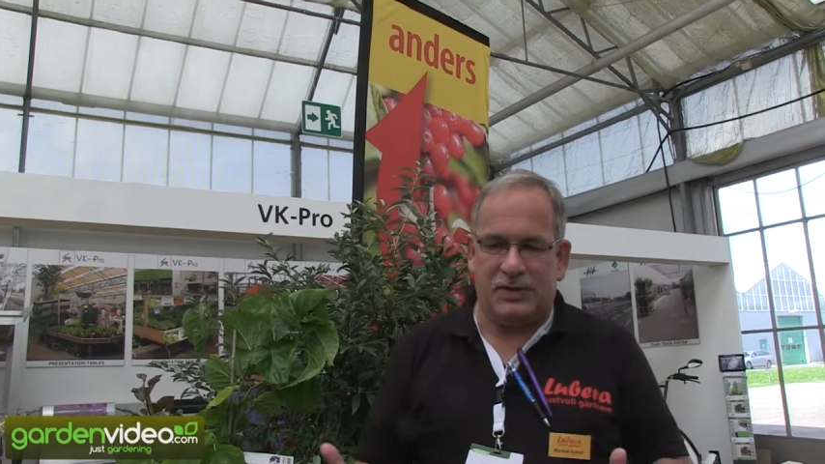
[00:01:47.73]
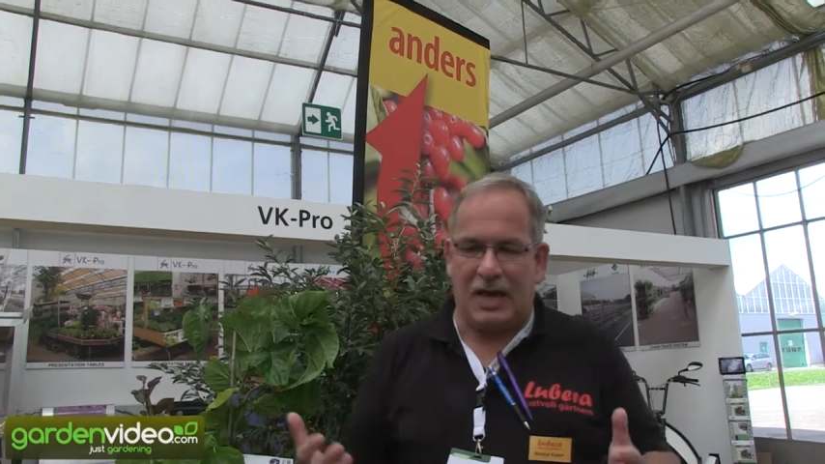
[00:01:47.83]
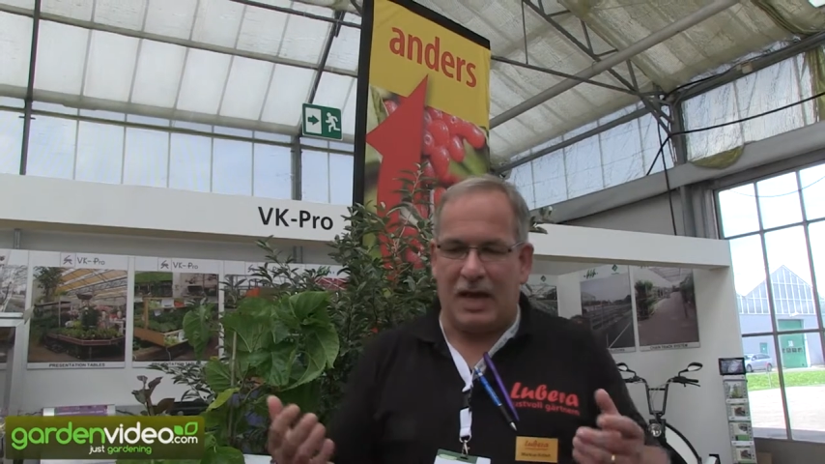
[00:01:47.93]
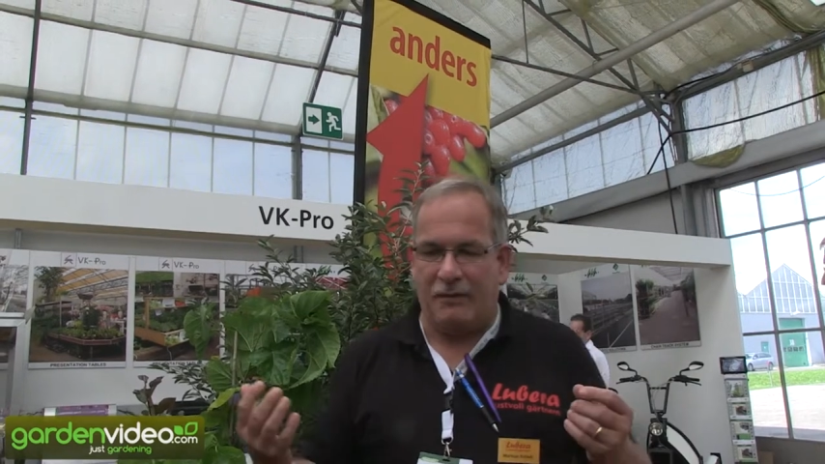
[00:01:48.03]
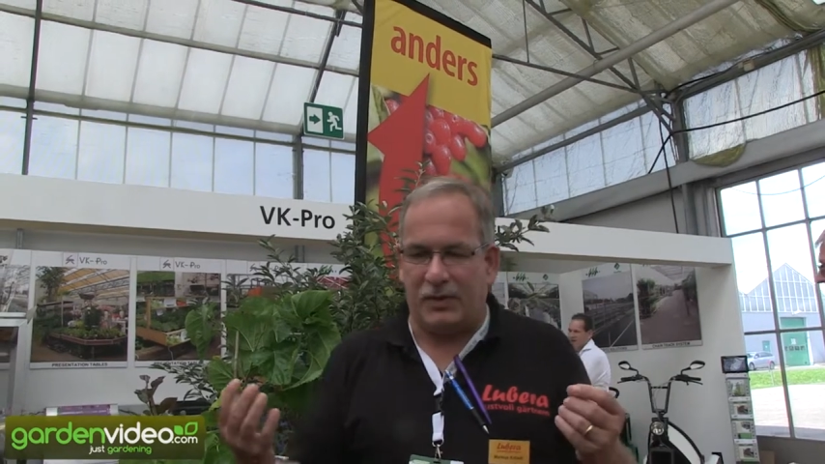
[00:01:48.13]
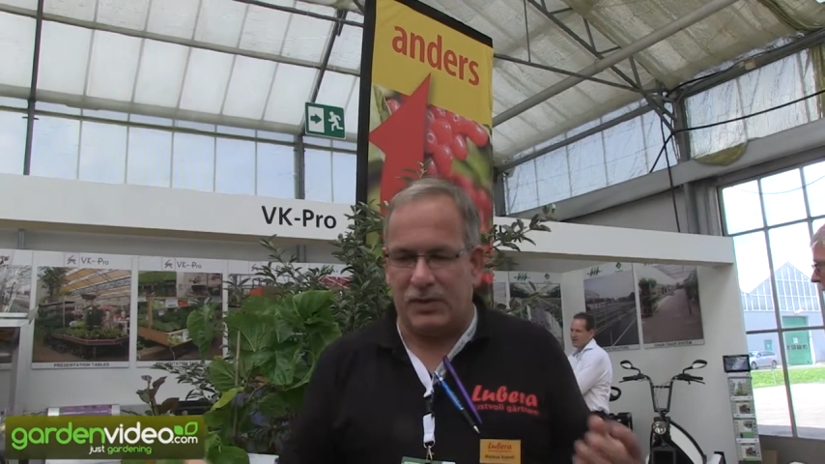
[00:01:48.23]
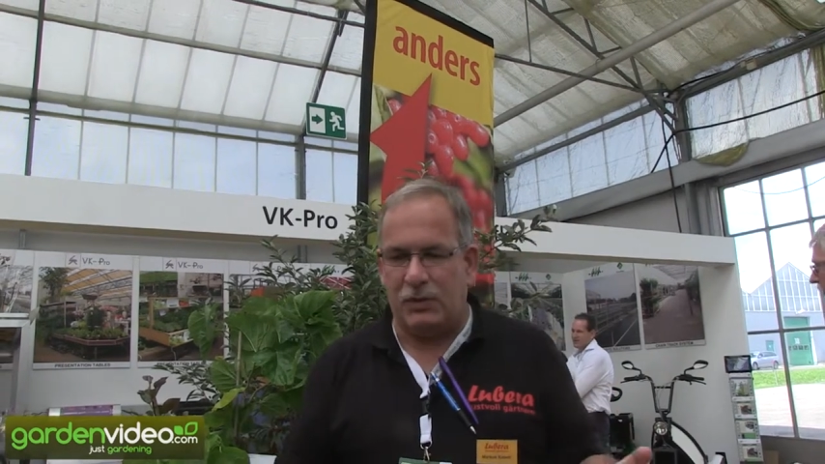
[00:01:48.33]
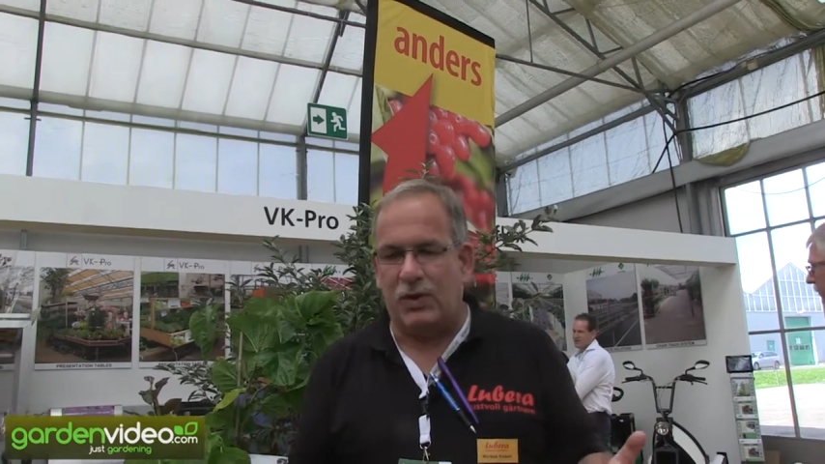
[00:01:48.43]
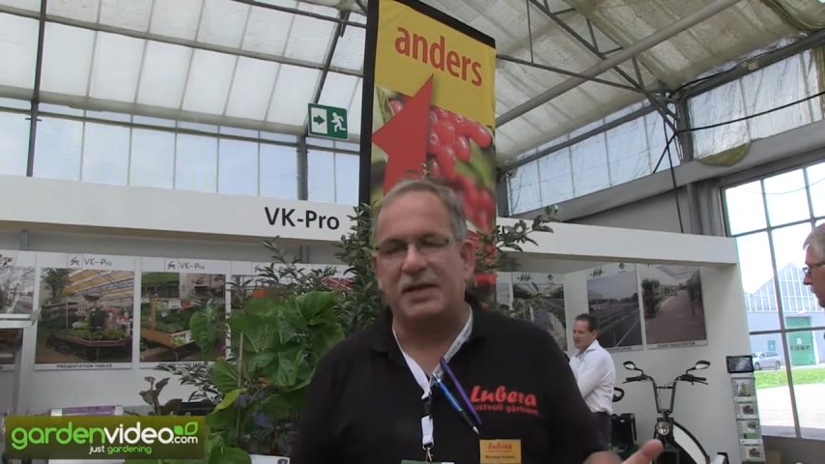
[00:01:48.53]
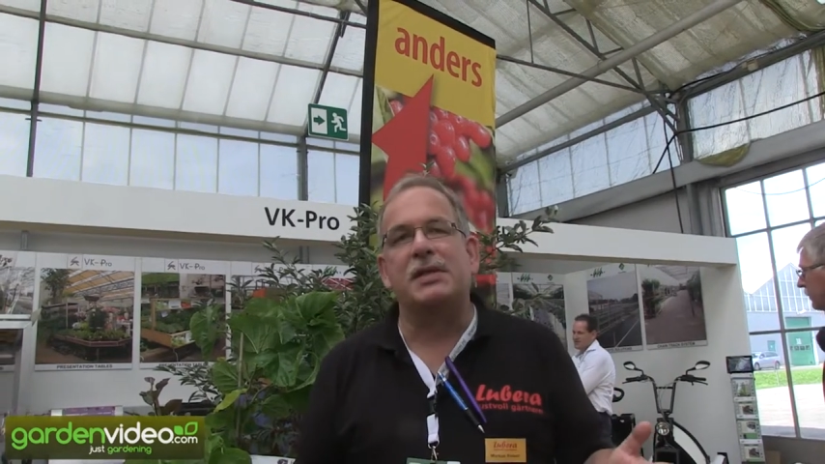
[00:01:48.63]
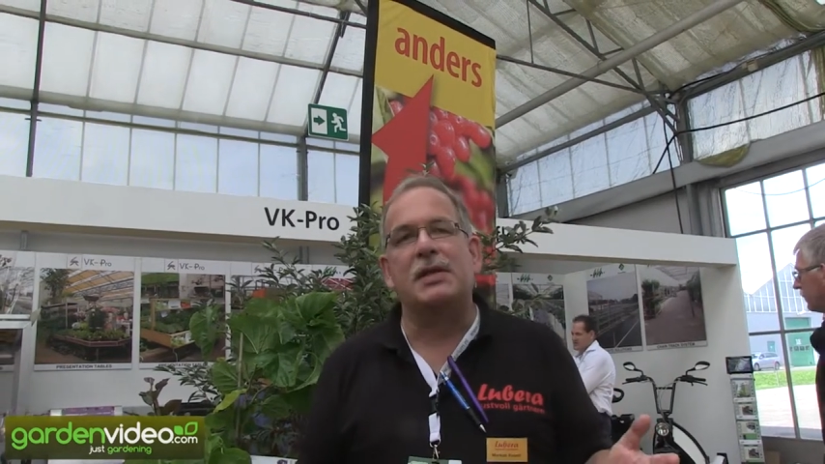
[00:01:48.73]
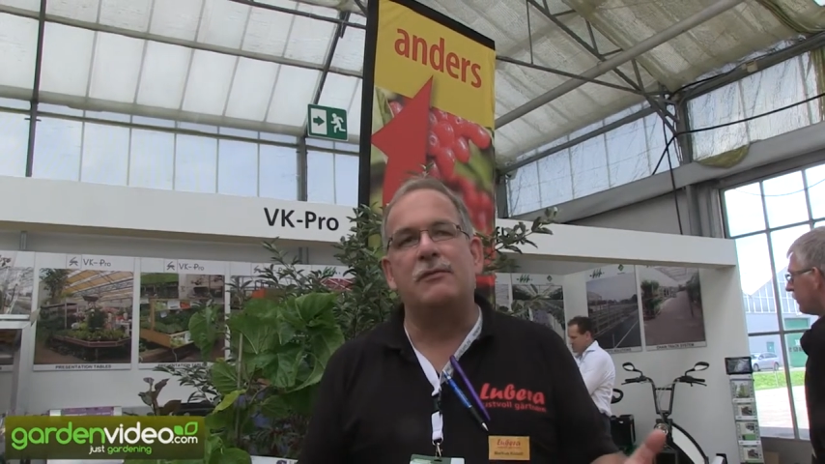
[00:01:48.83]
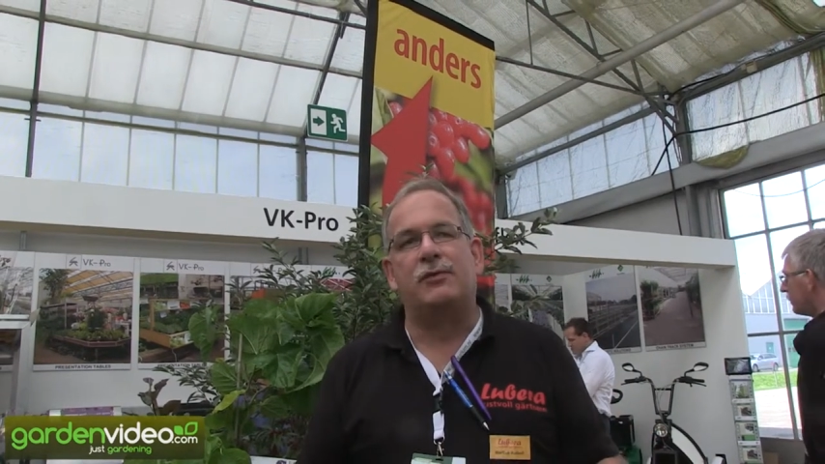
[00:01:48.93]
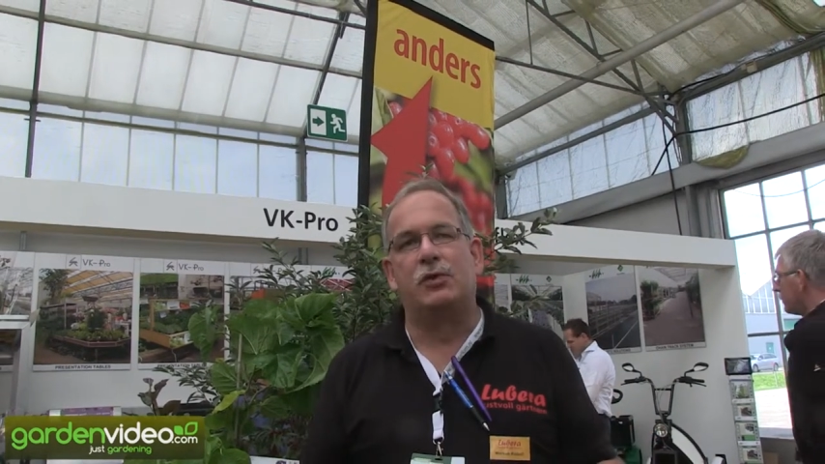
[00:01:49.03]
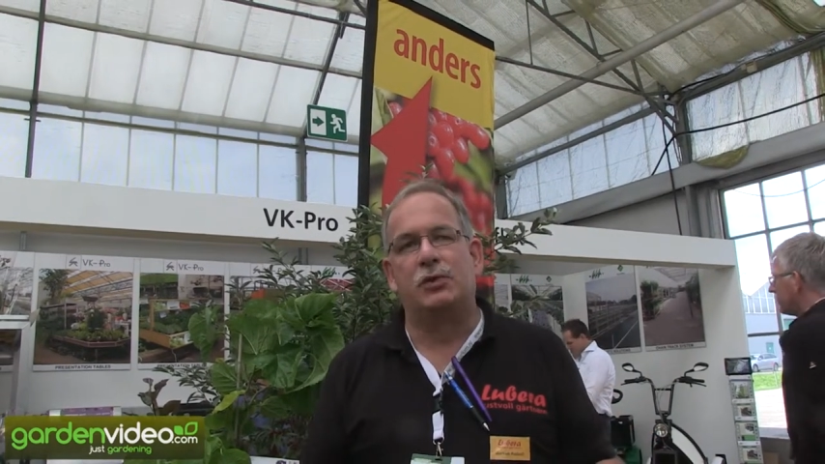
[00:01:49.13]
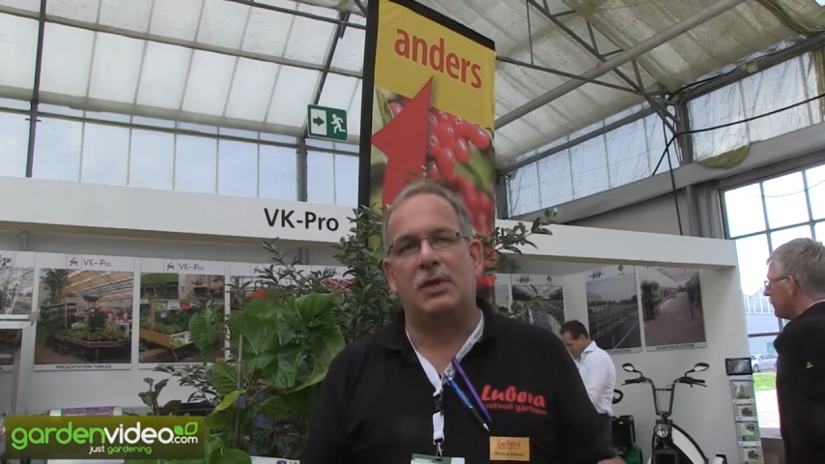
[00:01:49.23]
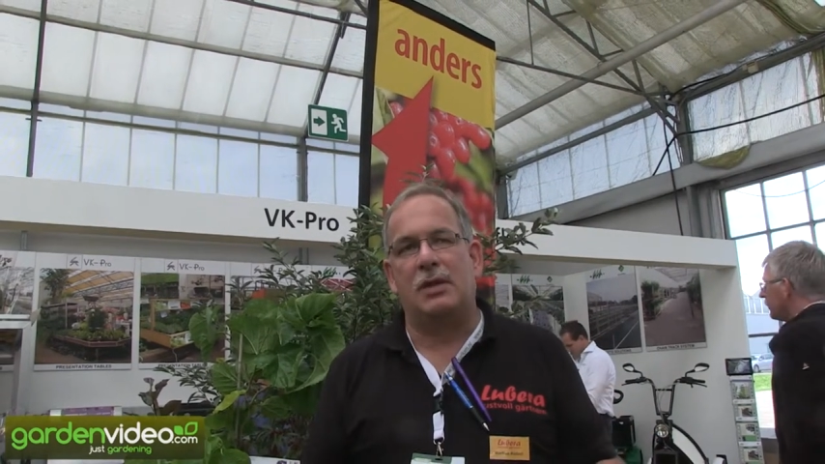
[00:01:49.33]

I was interested in fruit